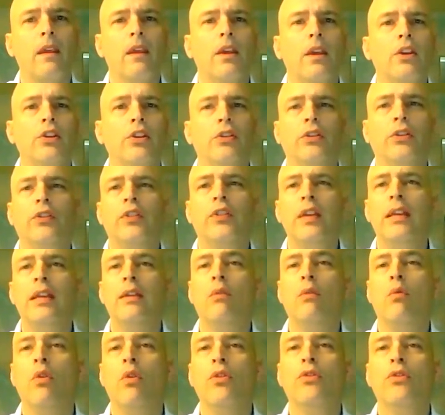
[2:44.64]
you'll see
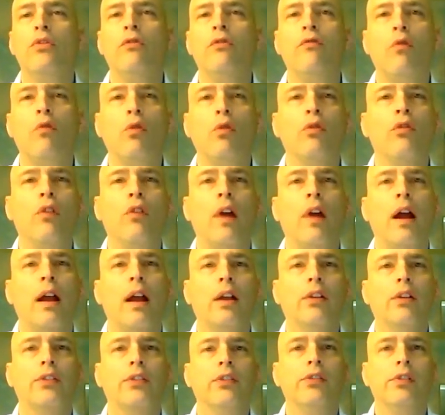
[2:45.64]
that 1 through 4
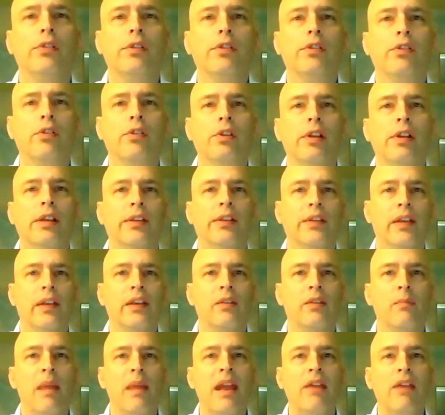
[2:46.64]
dryers, there is a
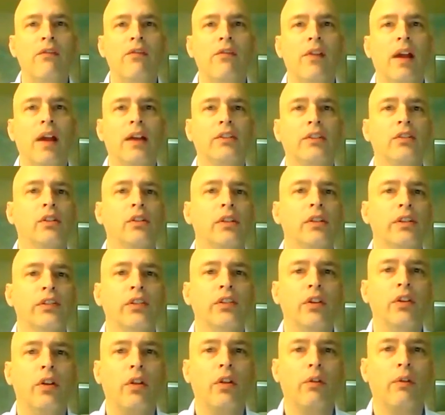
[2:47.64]
demand factor
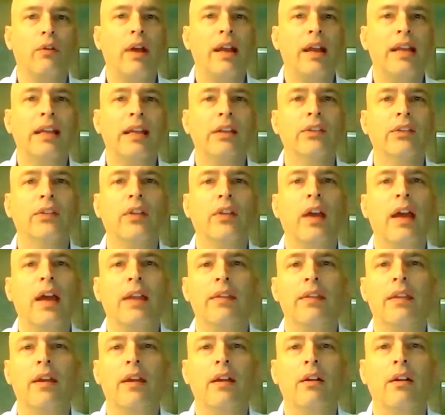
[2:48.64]
listed on the right-hand
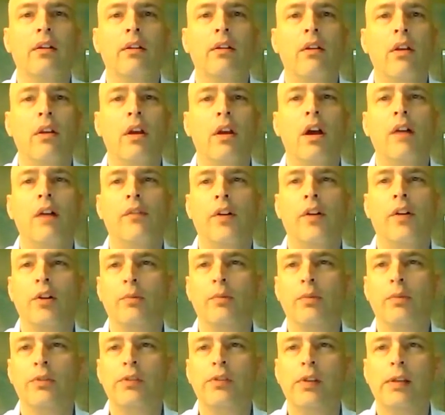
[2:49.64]
side there of
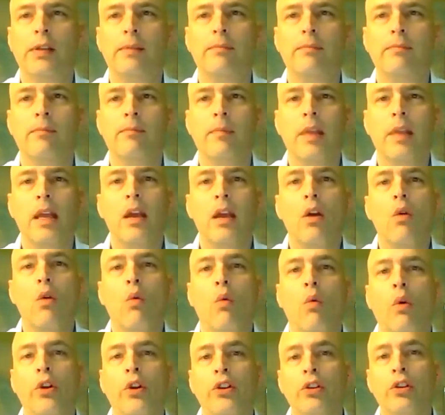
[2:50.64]
100%.
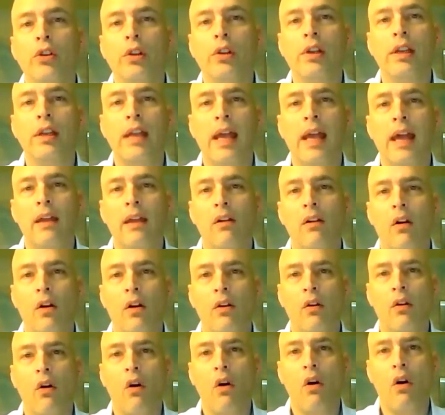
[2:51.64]
What you're looking at
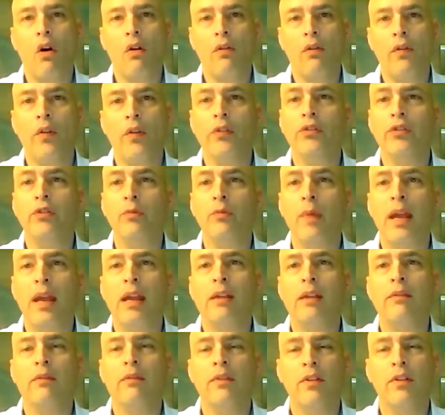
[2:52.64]
on all of those
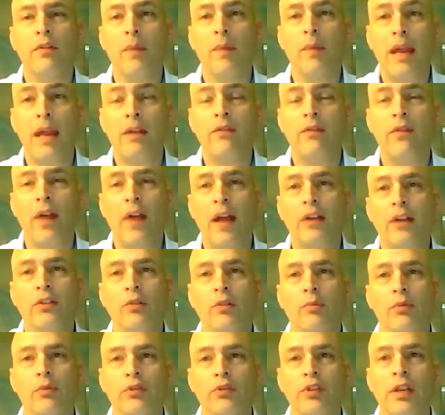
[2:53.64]
demand
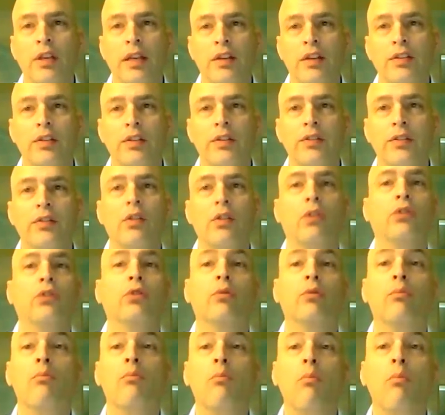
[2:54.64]
factor percentages, those
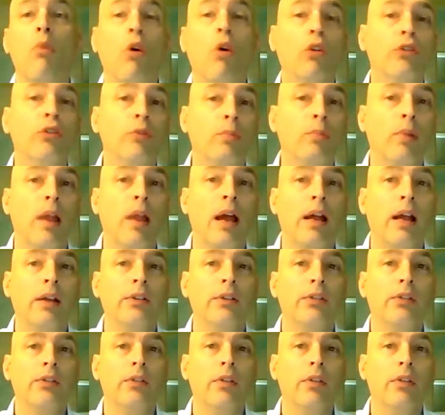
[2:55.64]
are multipliers,